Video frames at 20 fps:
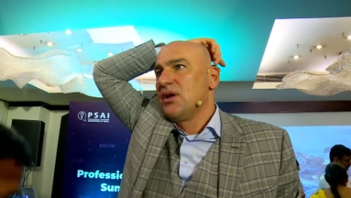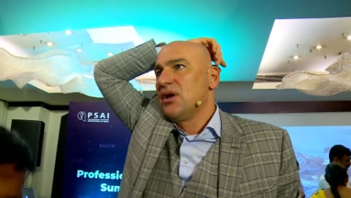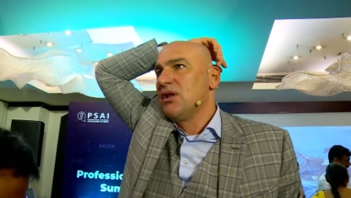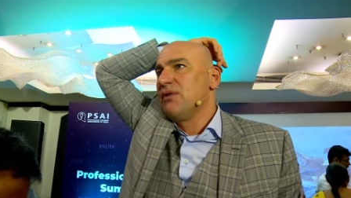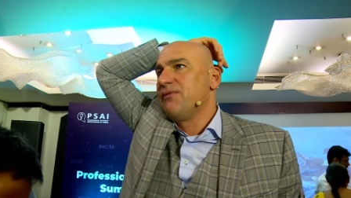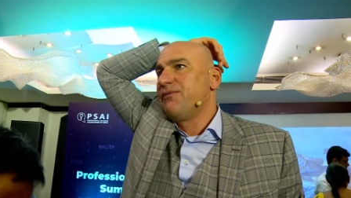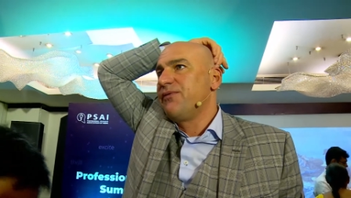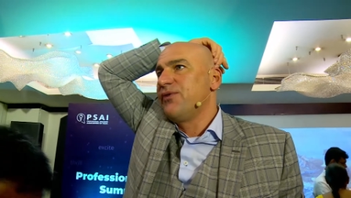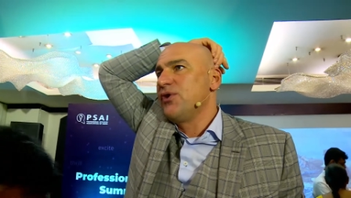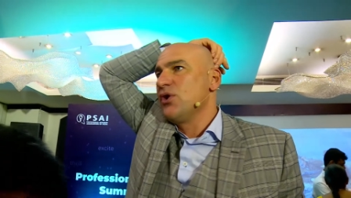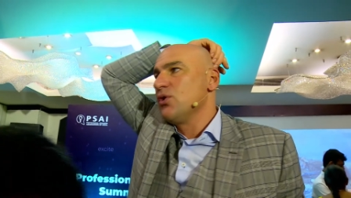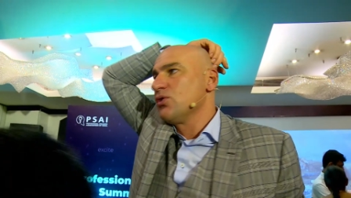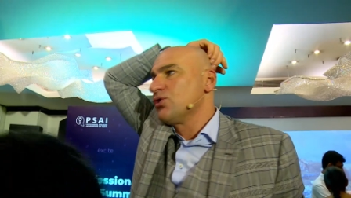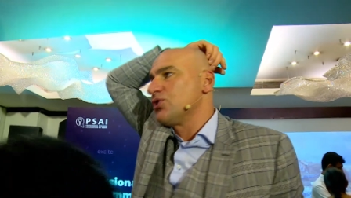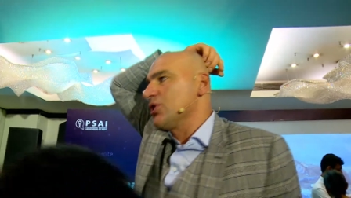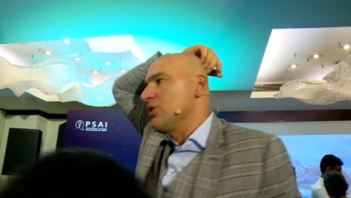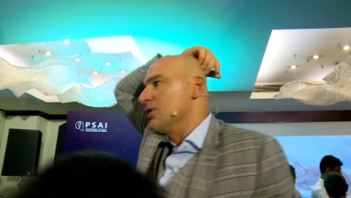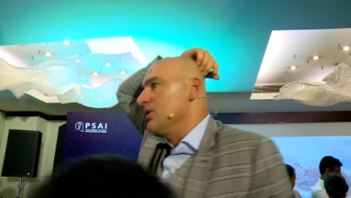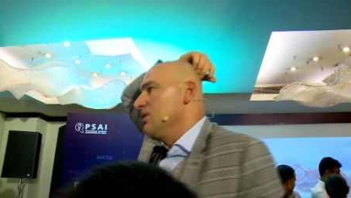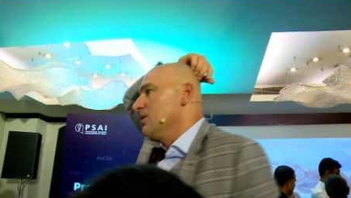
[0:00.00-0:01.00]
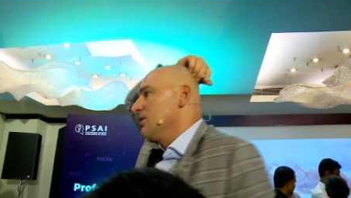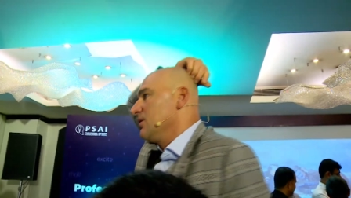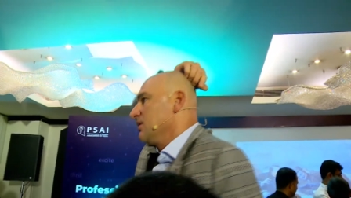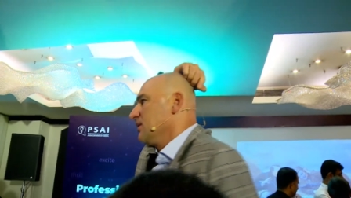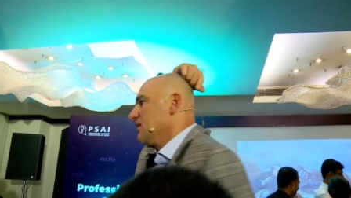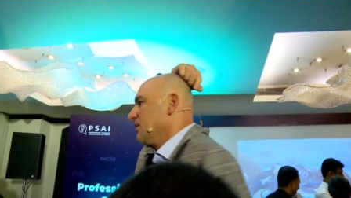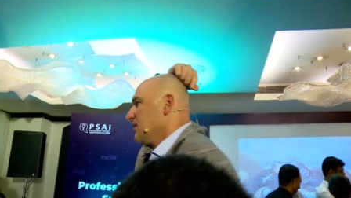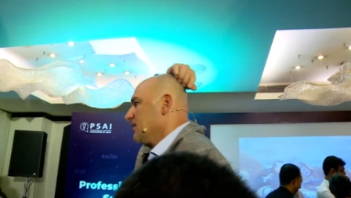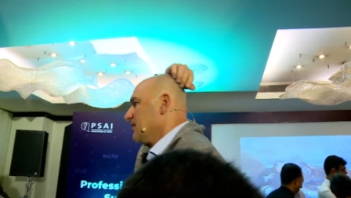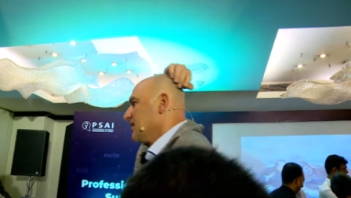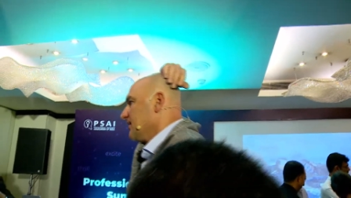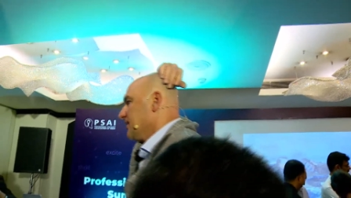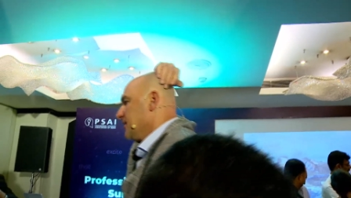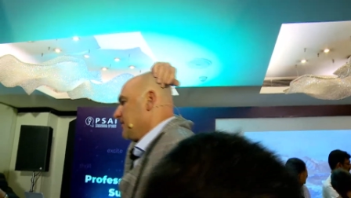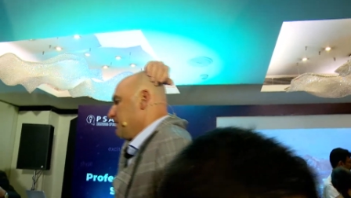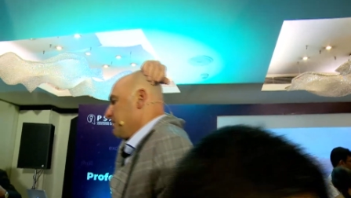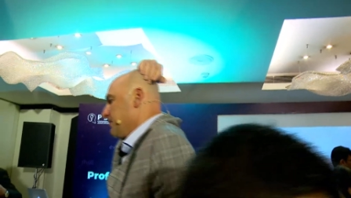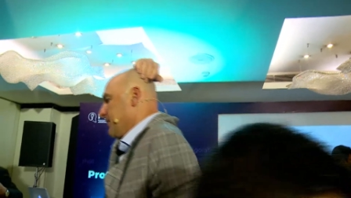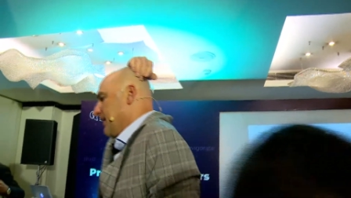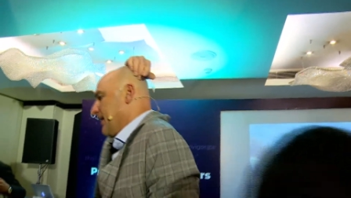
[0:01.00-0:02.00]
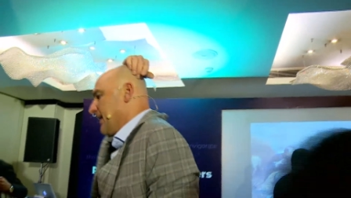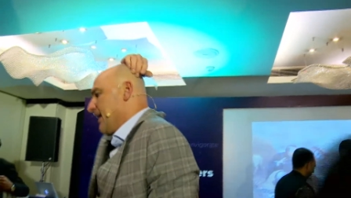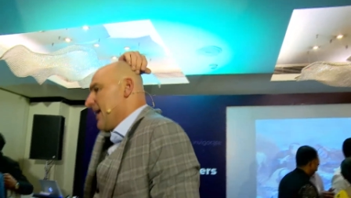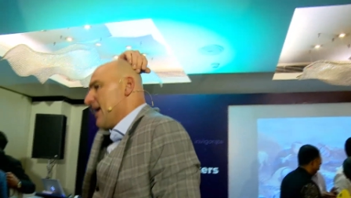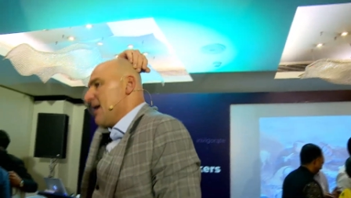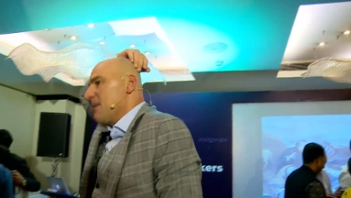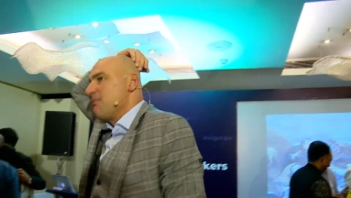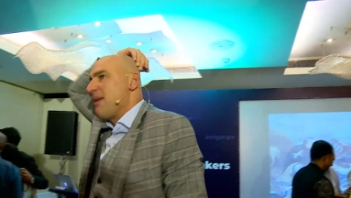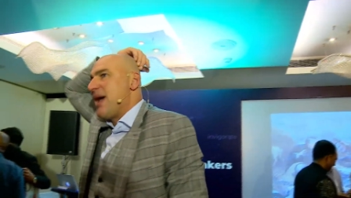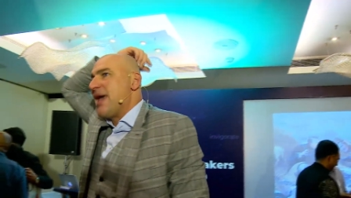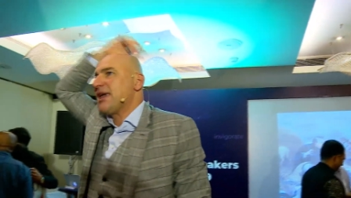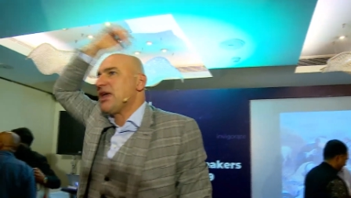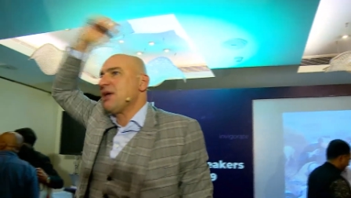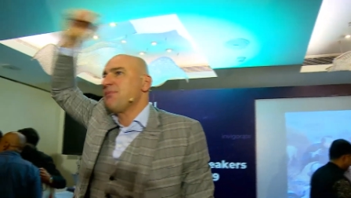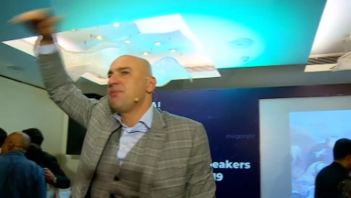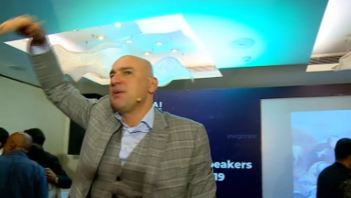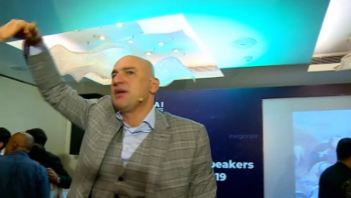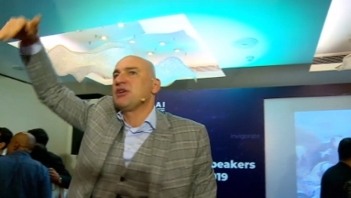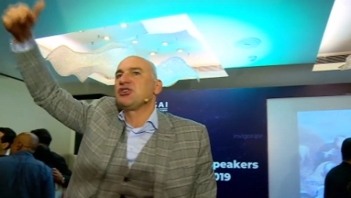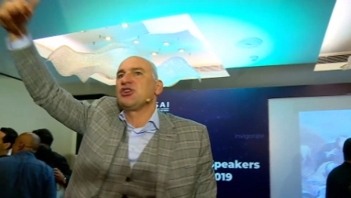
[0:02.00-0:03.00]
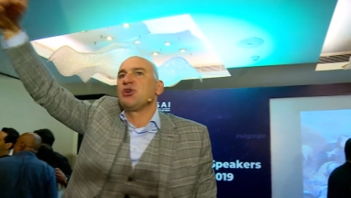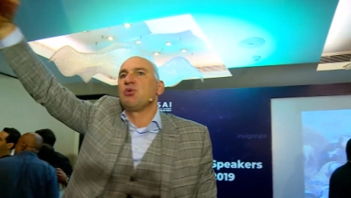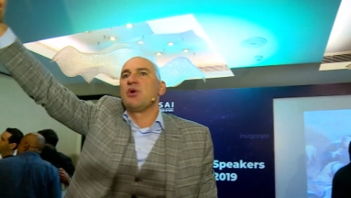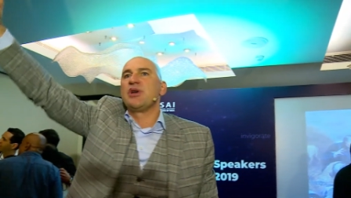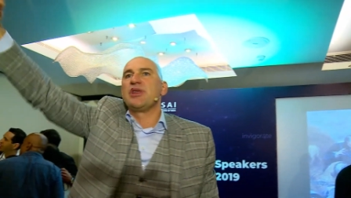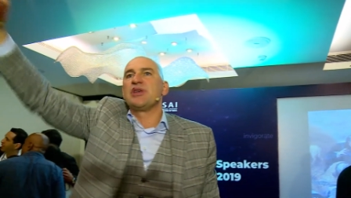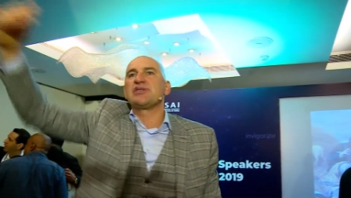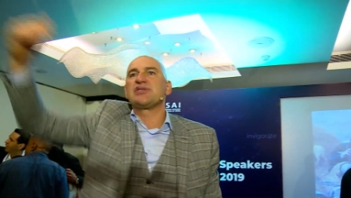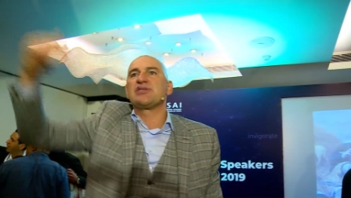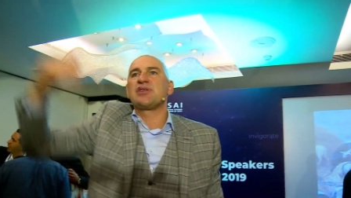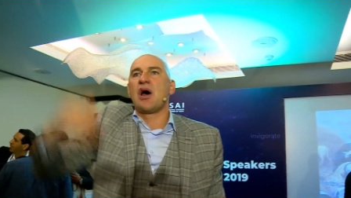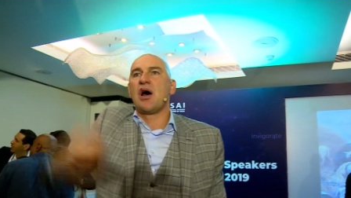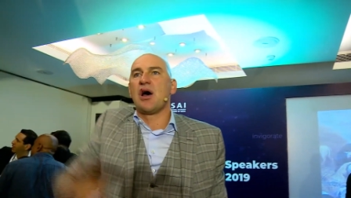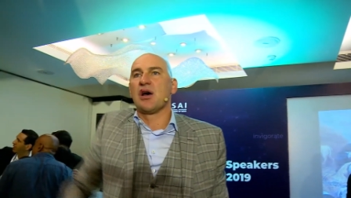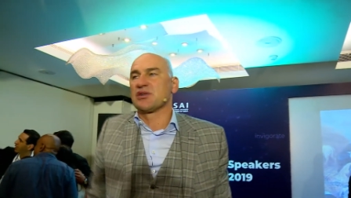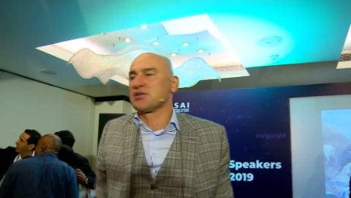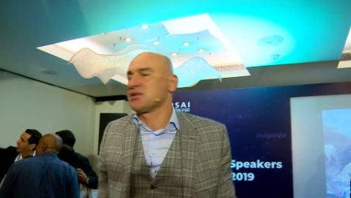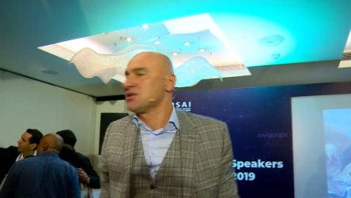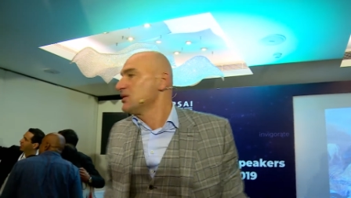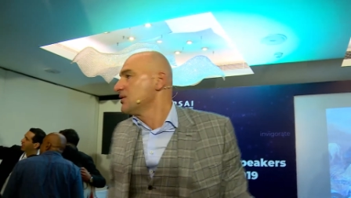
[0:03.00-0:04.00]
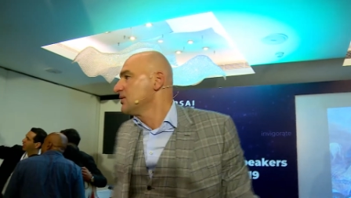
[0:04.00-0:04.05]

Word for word: in the future. Make a picture with the stars.